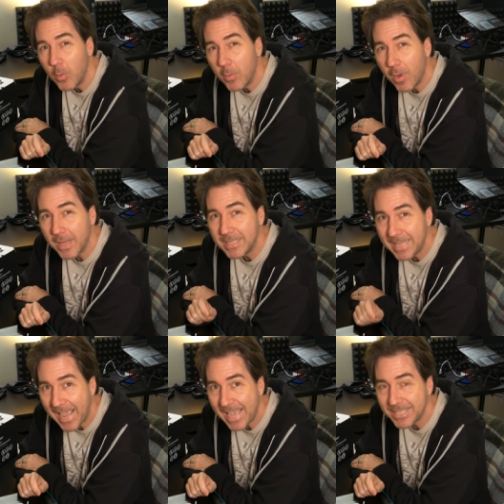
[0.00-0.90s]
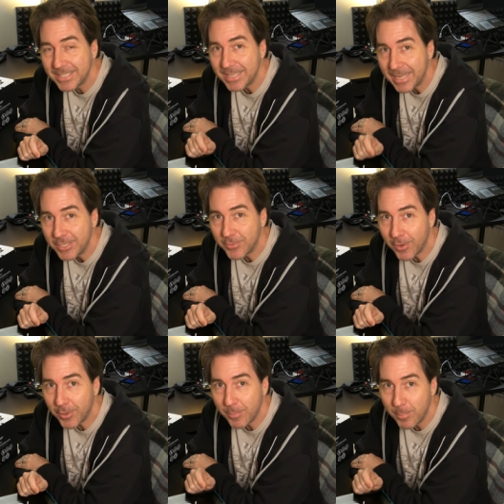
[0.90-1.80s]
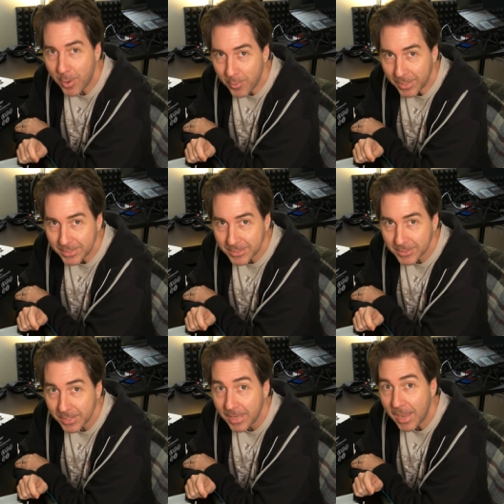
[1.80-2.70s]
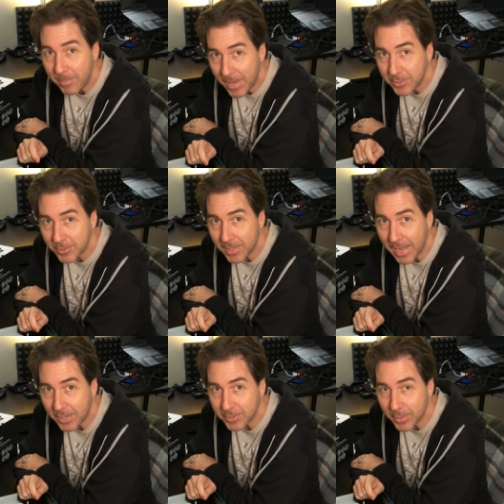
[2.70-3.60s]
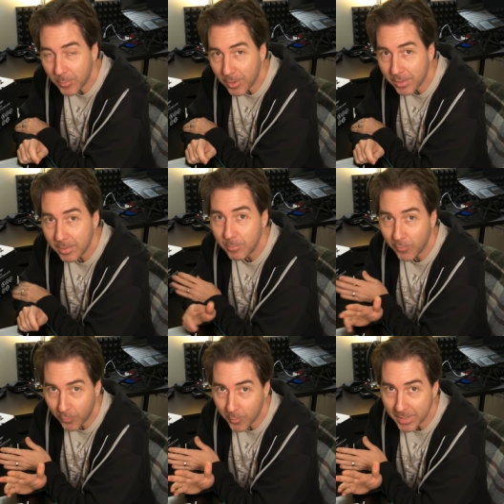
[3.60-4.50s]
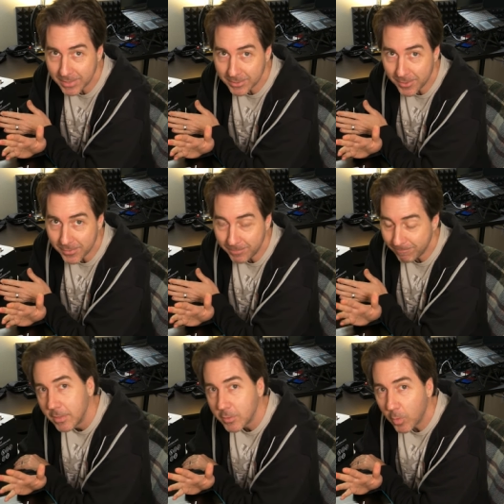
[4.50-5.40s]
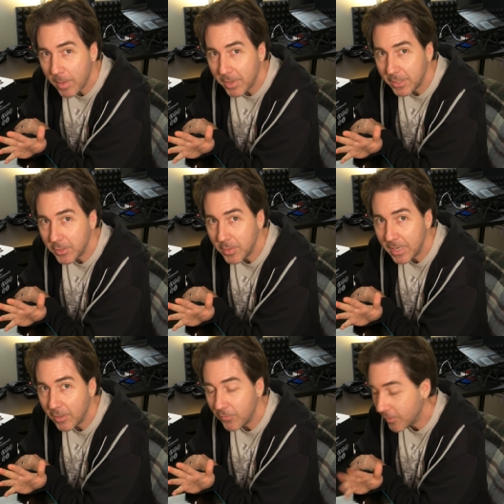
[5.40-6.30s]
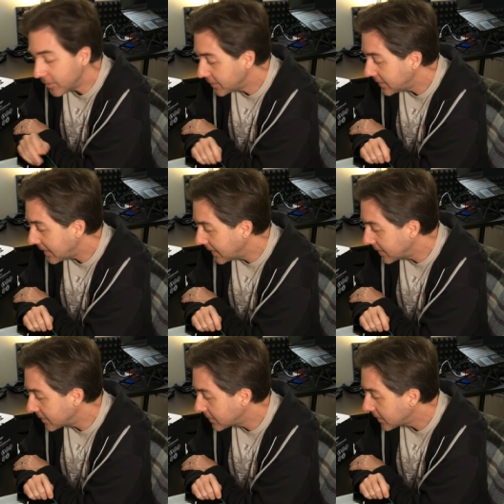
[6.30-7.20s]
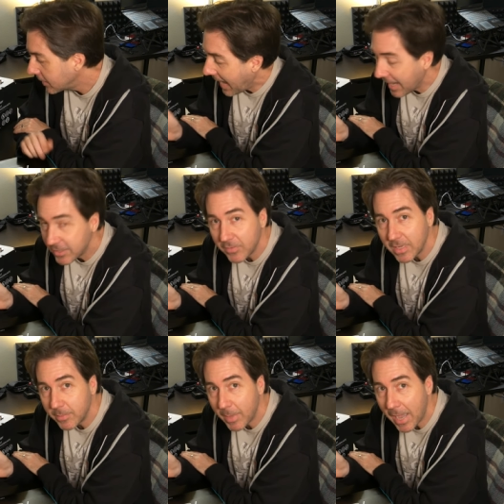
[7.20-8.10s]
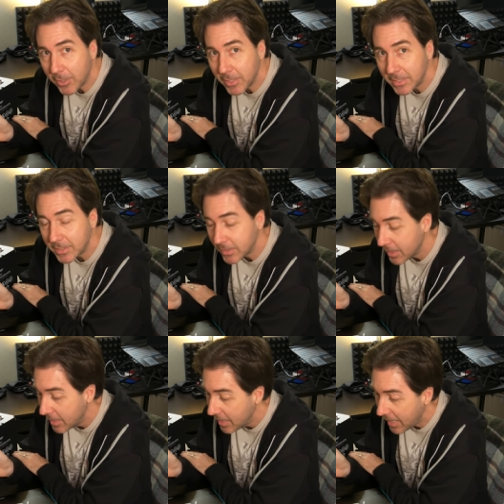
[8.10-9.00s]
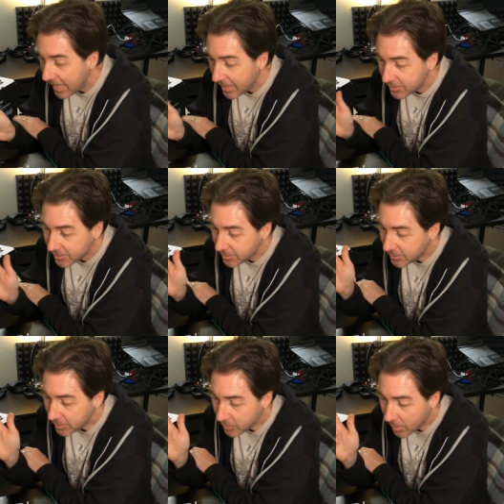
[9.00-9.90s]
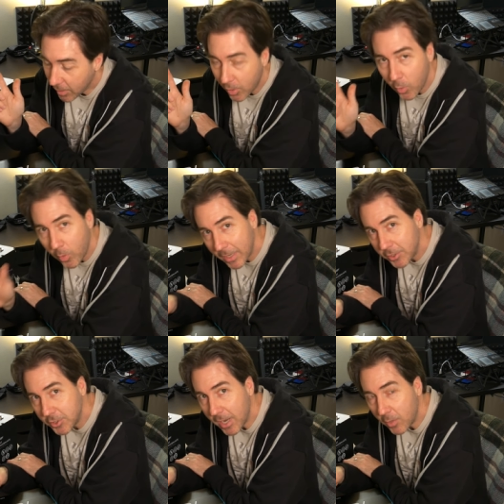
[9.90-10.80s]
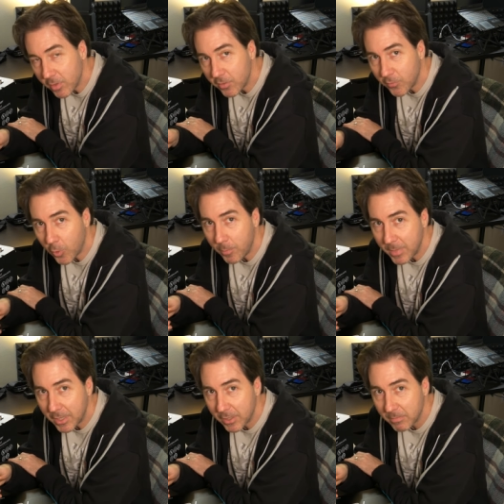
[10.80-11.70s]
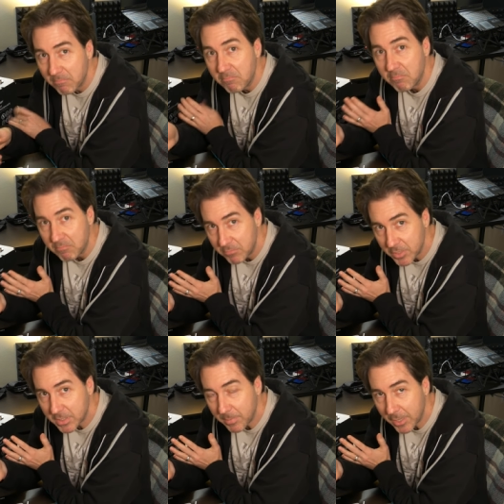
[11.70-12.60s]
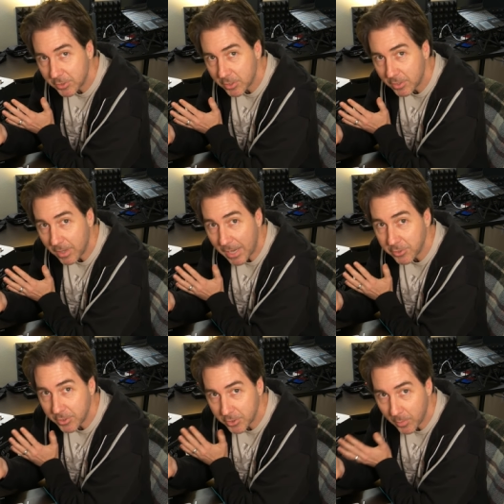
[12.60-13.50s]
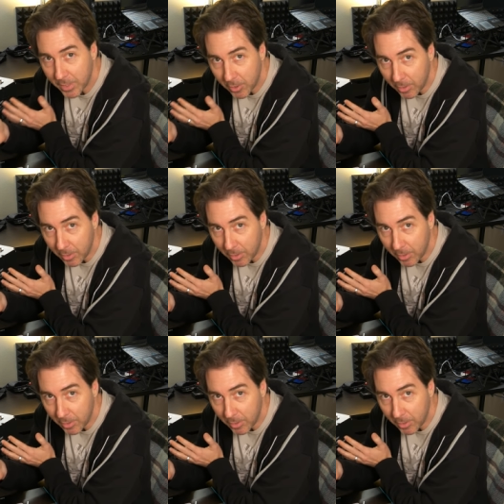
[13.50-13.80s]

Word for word: we want to test each of our components and make sure they actually work before we install them. So what I'm going to do here first is activate the batteries and just do a quick check with a voltmeter just to make sure they're actually showing